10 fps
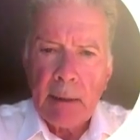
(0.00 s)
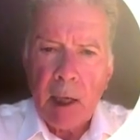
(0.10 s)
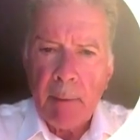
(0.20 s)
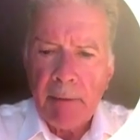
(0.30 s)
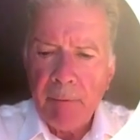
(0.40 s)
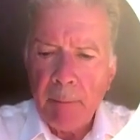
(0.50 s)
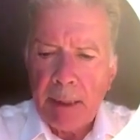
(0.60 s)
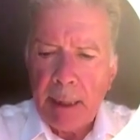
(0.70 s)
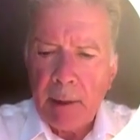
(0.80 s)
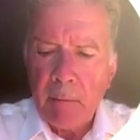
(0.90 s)
coming
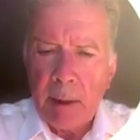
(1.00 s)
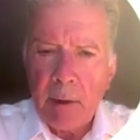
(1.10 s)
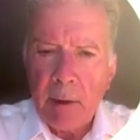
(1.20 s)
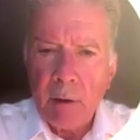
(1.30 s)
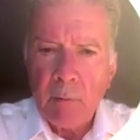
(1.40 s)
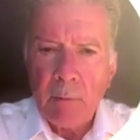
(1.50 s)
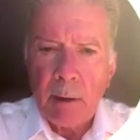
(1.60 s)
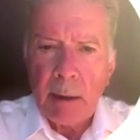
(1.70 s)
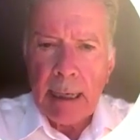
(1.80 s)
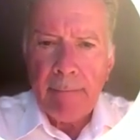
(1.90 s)
from the endometrium
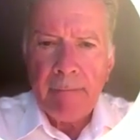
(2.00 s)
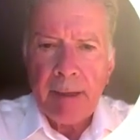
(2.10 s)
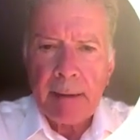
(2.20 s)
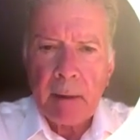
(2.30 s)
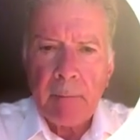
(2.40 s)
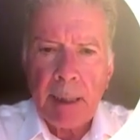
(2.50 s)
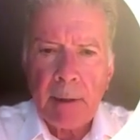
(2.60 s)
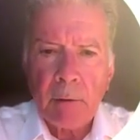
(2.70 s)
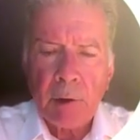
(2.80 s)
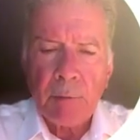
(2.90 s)
affected
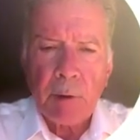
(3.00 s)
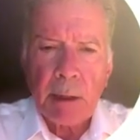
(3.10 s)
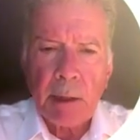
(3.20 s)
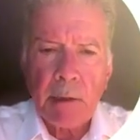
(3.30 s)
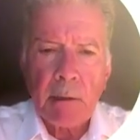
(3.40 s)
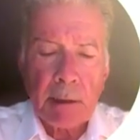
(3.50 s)
by those mutations,